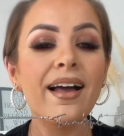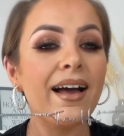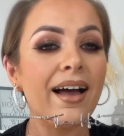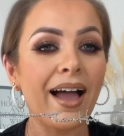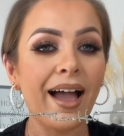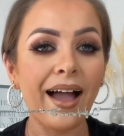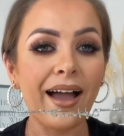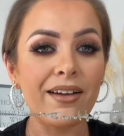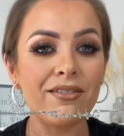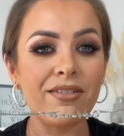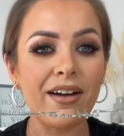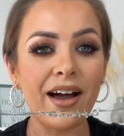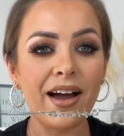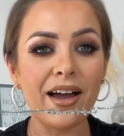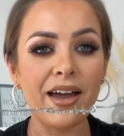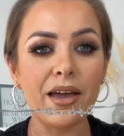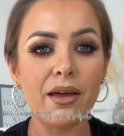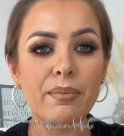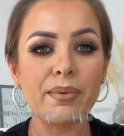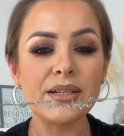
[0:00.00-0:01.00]
high
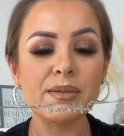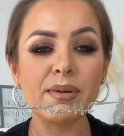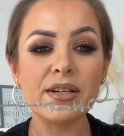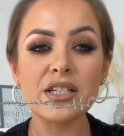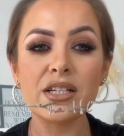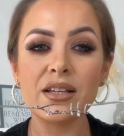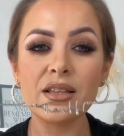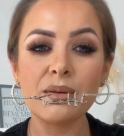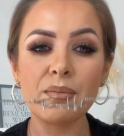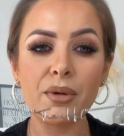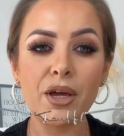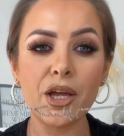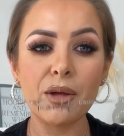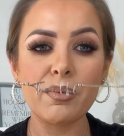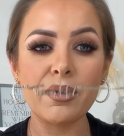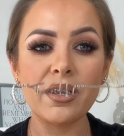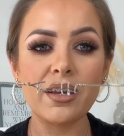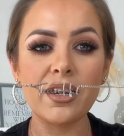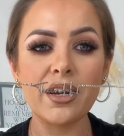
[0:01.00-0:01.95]
vibe, especially at the moment.